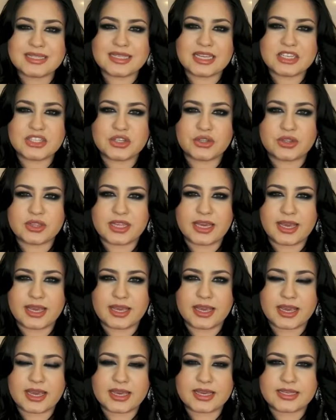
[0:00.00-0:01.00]
essential
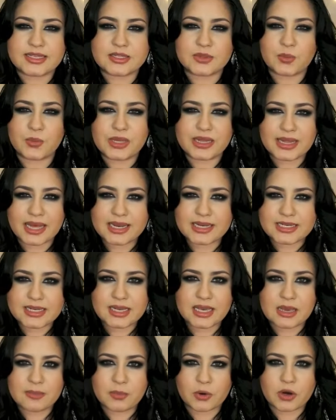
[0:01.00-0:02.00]
thing is we like to
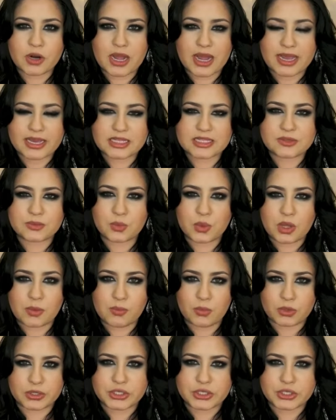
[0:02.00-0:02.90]
keep our eyes well